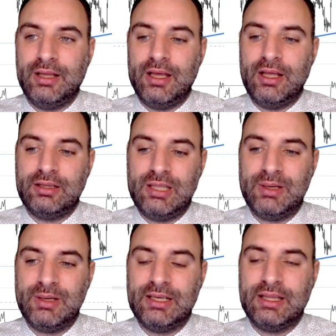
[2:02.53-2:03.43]

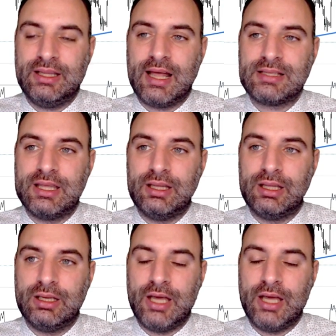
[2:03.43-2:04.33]
typically that's the
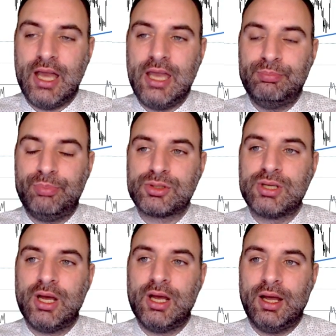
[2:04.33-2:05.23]
impulse
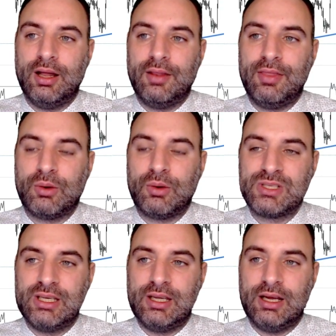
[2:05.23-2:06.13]
that we
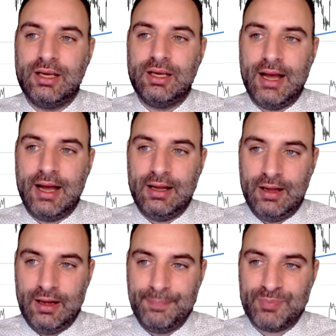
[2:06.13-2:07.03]
see
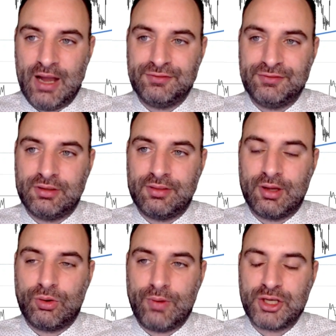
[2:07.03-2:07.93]
after the
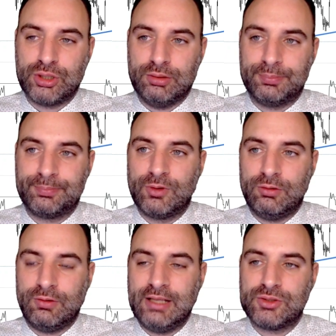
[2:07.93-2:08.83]
correction,
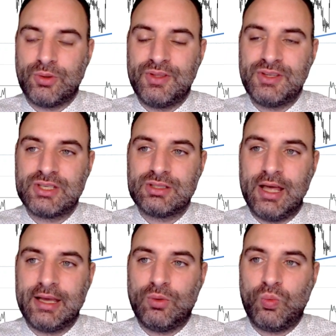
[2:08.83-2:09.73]
right? So this is
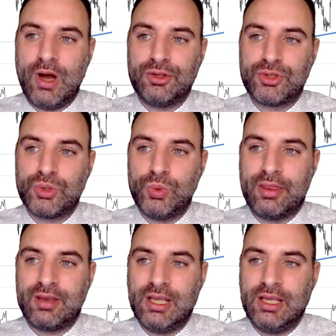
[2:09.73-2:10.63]
like 1, 2, and
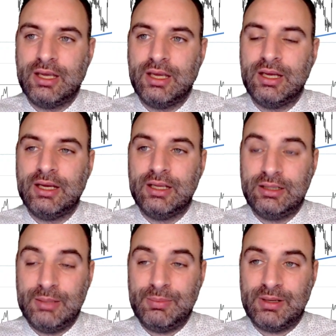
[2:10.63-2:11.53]
3.
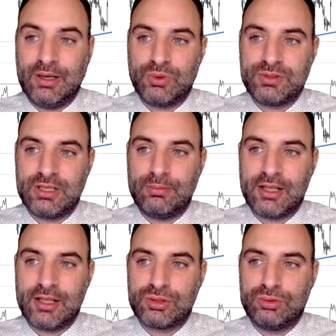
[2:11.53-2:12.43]
Typically we said
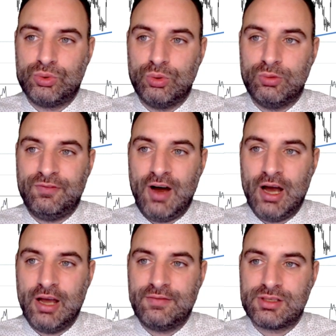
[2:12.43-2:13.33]
markets do
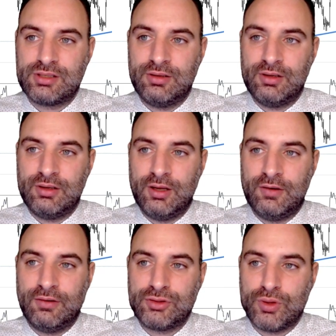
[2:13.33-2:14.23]
5s,
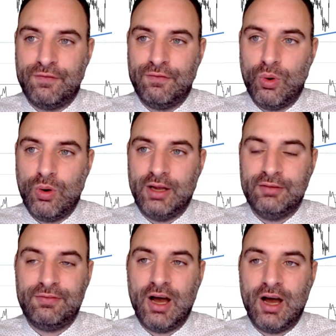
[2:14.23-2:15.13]
so 4 and
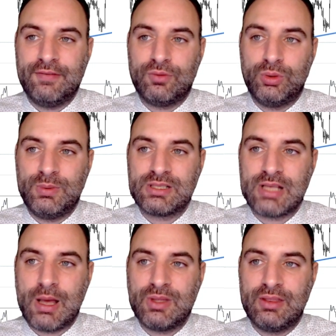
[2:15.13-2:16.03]
5 would be
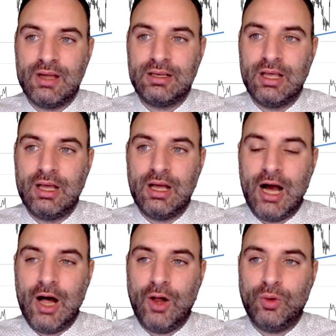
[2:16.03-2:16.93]
something that I
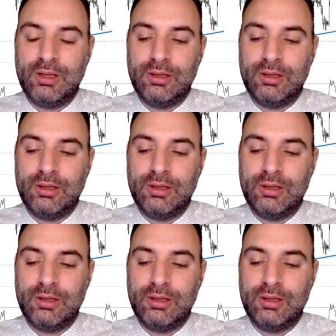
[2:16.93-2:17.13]
will be